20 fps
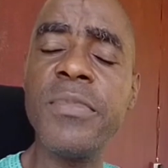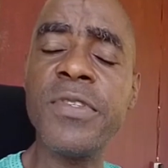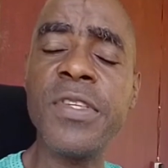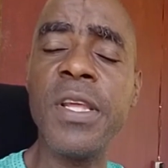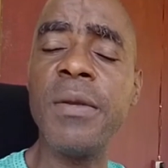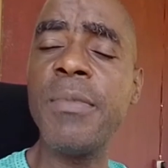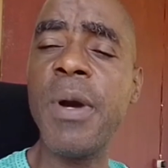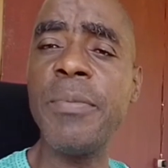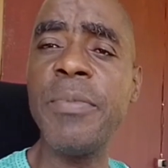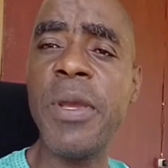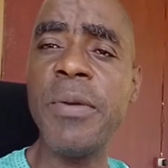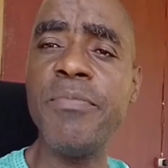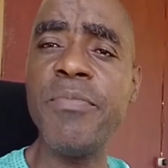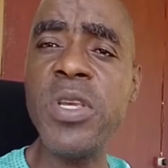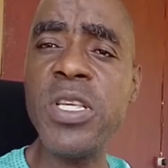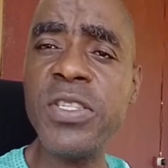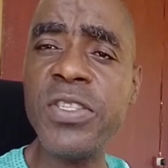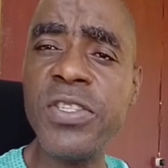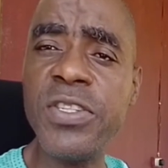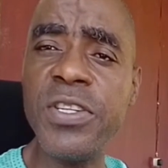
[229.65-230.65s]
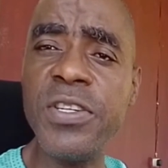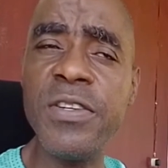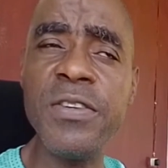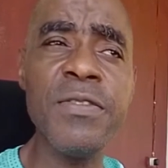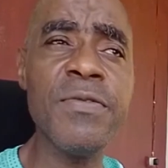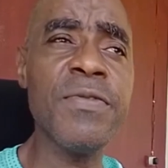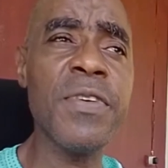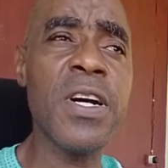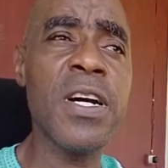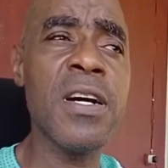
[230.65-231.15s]
say,
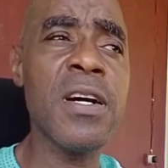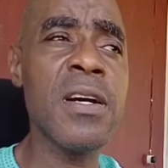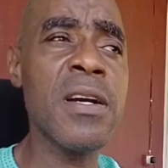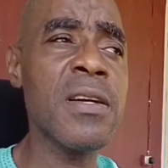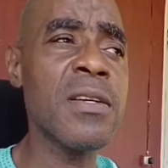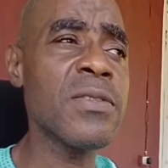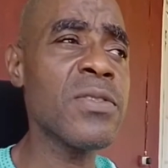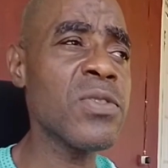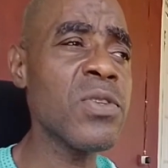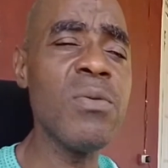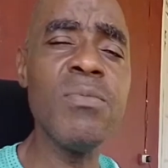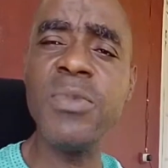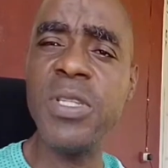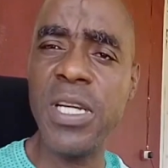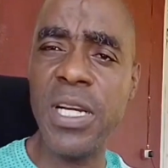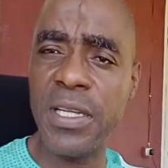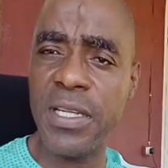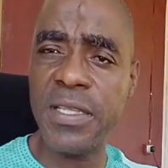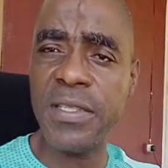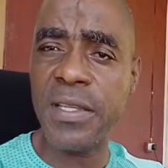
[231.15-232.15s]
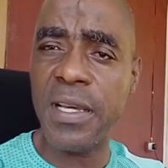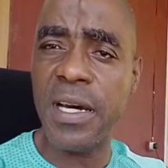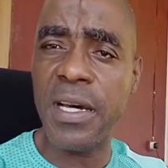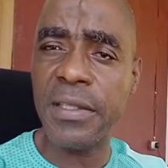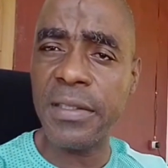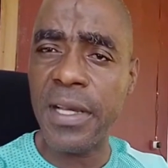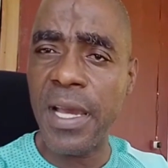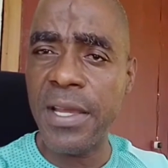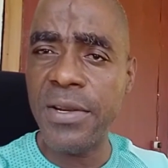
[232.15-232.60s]
mischief or something of the sort.